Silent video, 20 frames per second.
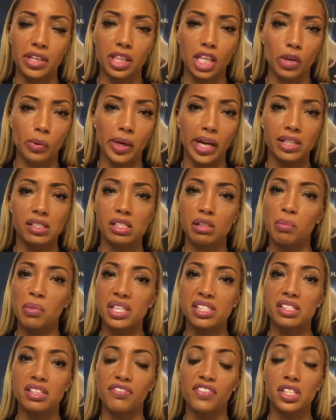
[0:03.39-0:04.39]
I think we had some
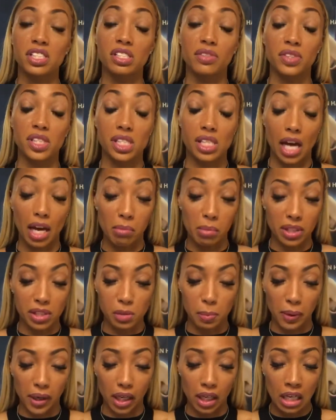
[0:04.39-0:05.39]
missed defensive
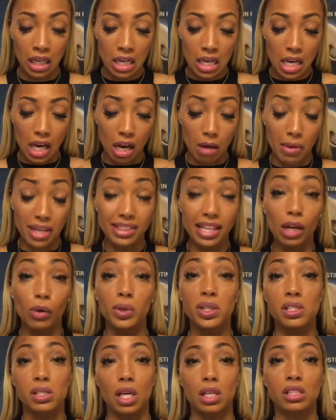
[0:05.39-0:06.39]
assignments, but I think
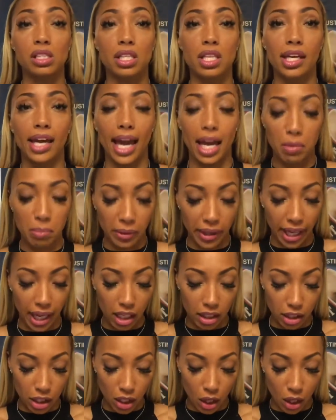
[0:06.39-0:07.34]
we stuck to the game plan.